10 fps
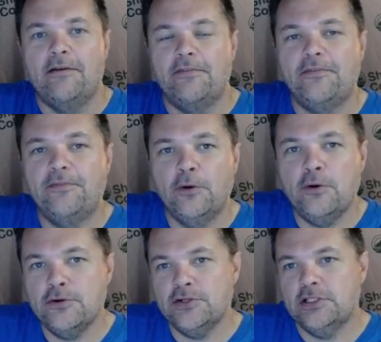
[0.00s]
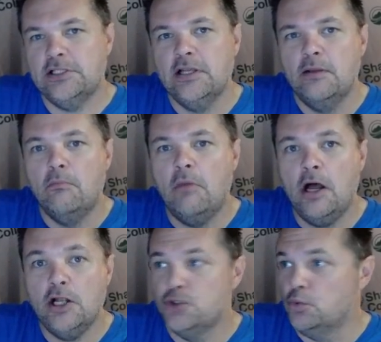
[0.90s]
first
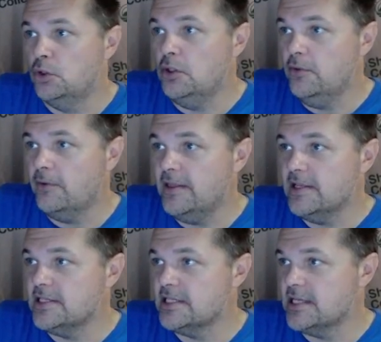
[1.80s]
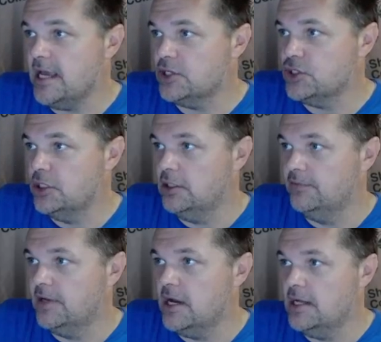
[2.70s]
module, right, this section
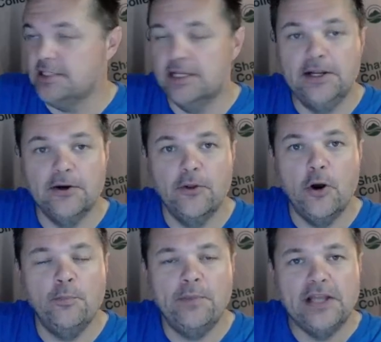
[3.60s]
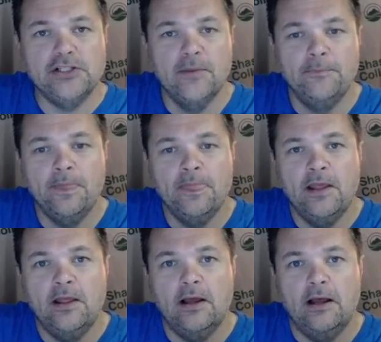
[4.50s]
of content here on the home page
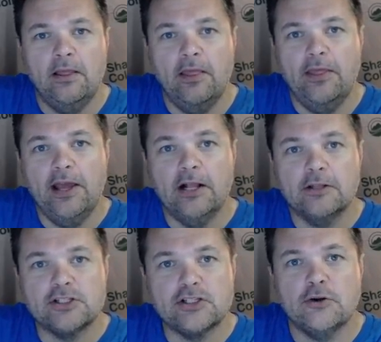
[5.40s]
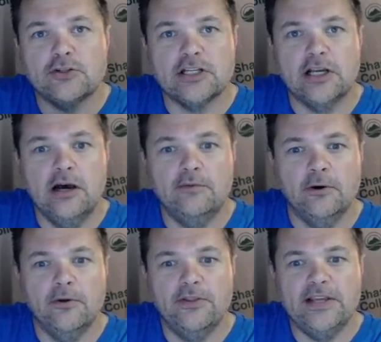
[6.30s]
that starts to
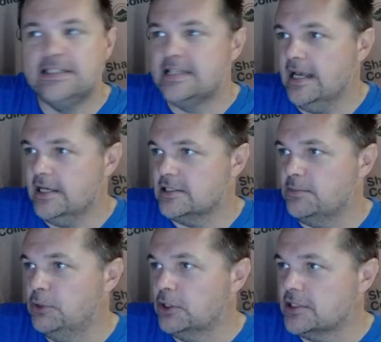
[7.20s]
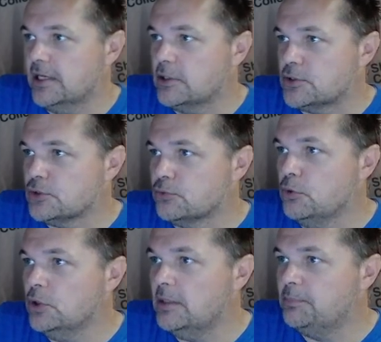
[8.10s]
cover the textbook. So I'm going to
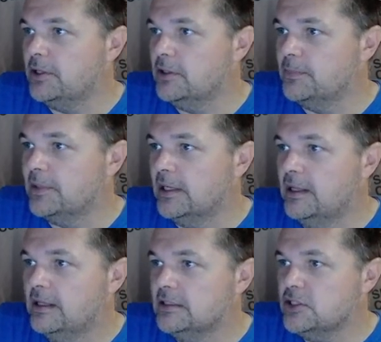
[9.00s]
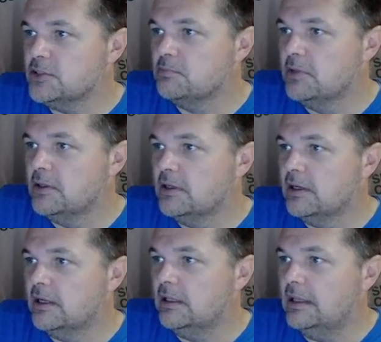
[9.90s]
scroll up here. I'm going to just
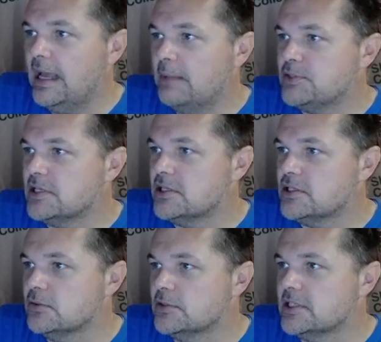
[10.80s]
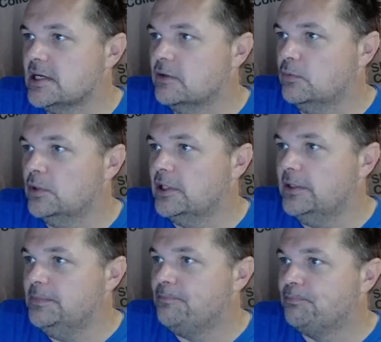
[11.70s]
collapse this so it's out of the
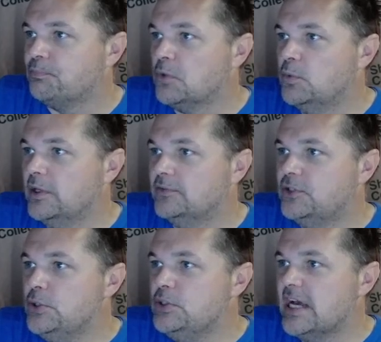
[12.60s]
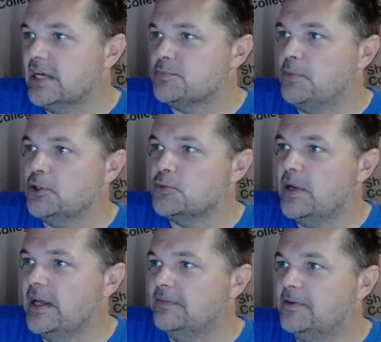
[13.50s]
way. We have two textbooks.
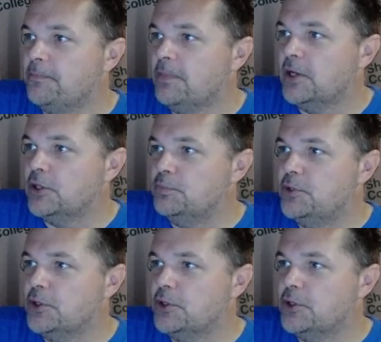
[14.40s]
We have Computer